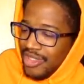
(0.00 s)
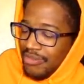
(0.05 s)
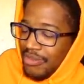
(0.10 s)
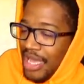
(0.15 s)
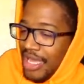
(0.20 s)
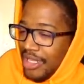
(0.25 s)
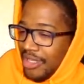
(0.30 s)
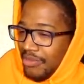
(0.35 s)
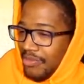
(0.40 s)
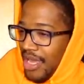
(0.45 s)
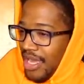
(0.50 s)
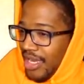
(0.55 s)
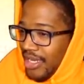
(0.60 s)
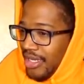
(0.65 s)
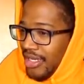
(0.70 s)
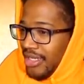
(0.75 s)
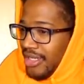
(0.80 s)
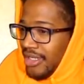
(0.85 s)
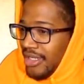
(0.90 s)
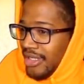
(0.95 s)
Back to back of
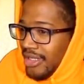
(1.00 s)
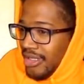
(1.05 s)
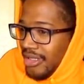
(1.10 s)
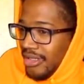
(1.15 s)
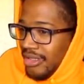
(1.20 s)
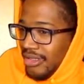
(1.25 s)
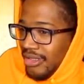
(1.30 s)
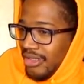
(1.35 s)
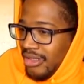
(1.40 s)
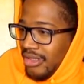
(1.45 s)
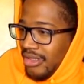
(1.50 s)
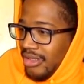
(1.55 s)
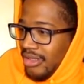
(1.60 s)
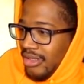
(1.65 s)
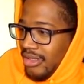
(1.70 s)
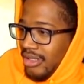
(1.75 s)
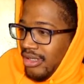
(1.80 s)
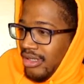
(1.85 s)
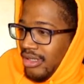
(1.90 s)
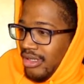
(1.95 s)
this.
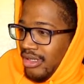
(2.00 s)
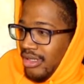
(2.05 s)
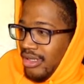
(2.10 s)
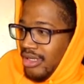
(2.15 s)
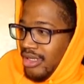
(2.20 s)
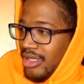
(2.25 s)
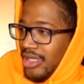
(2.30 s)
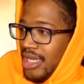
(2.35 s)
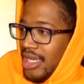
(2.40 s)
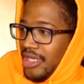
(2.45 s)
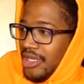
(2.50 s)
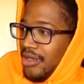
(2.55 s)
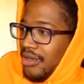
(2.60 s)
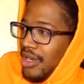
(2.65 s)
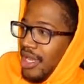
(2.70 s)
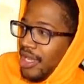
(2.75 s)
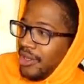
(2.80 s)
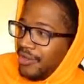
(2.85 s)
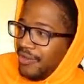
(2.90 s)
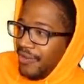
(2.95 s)
Uh, there's no
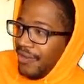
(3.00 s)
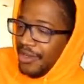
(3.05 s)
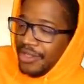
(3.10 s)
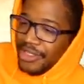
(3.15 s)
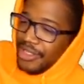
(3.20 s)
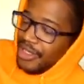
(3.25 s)
Lakers version of